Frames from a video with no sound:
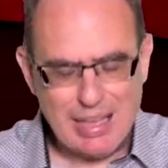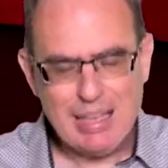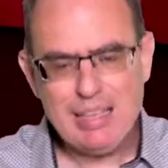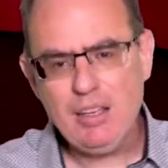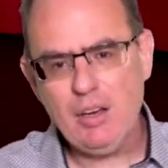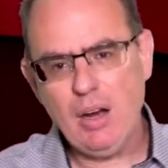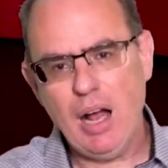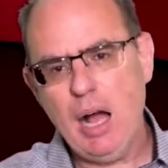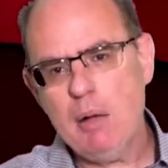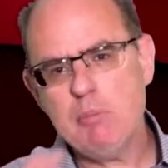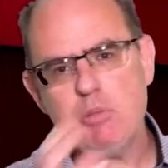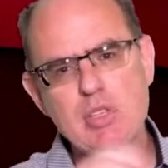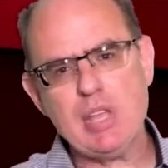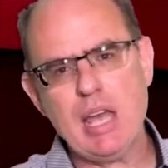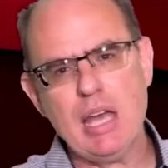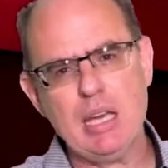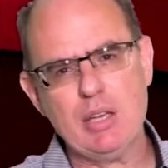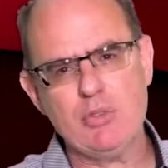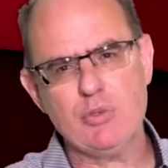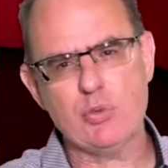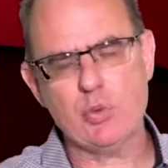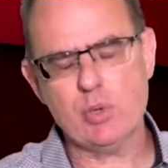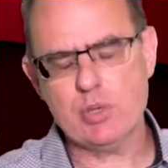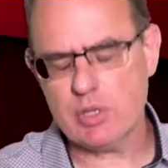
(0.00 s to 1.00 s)
you know, I'm
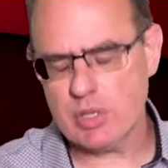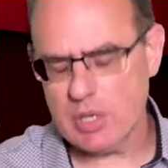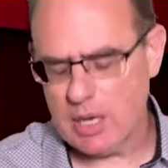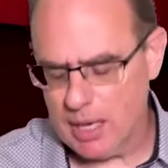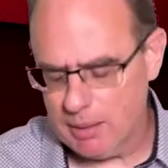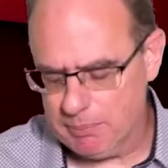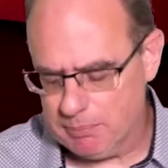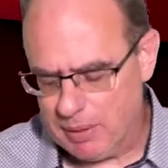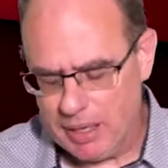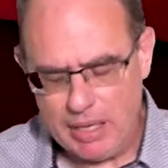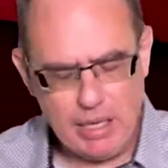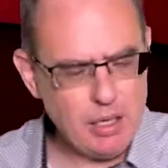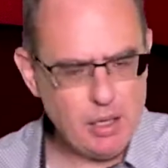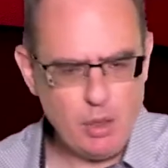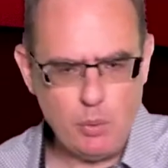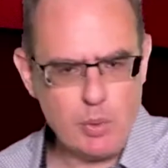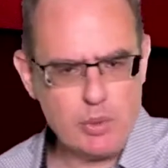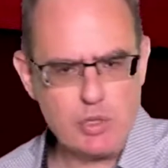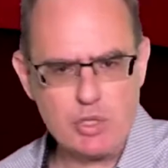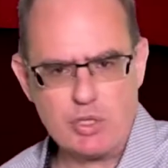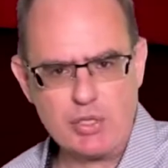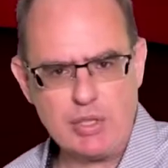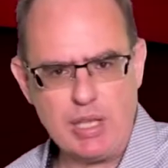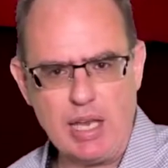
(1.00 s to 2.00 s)
standing for a job. I don't know
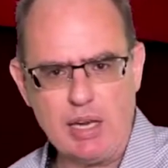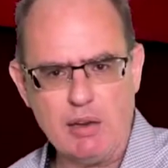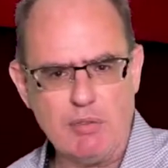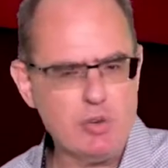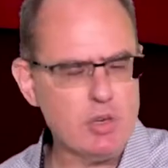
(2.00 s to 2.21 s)
what you're standing.